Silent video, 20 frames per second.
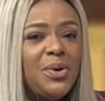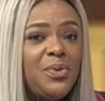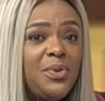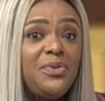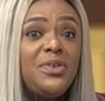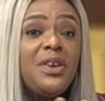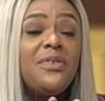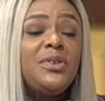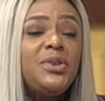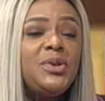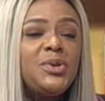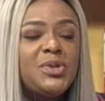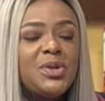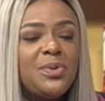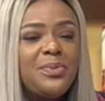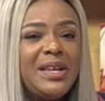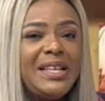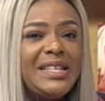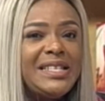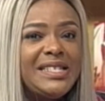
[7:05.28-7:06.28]
we've given you
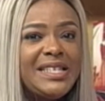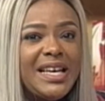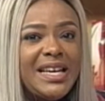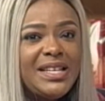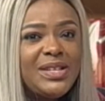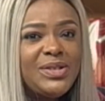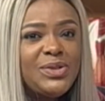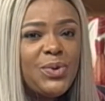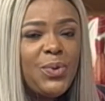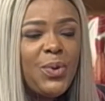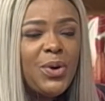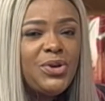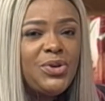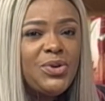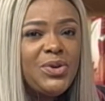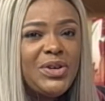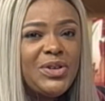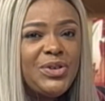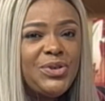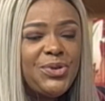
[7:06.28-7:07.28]
some insight into what
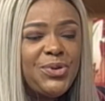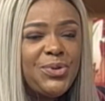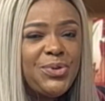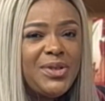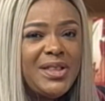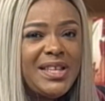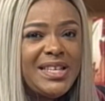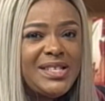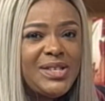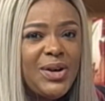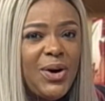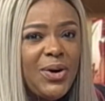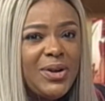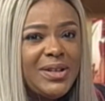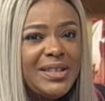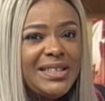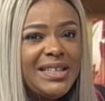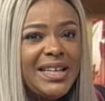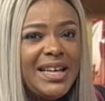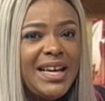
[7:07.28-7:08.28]
you can do this
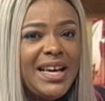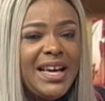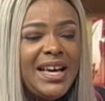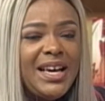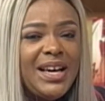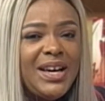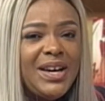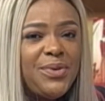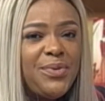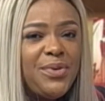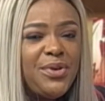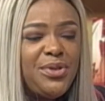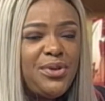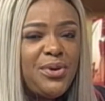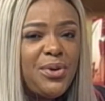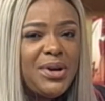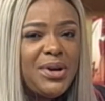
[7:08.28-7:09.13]
holiday with your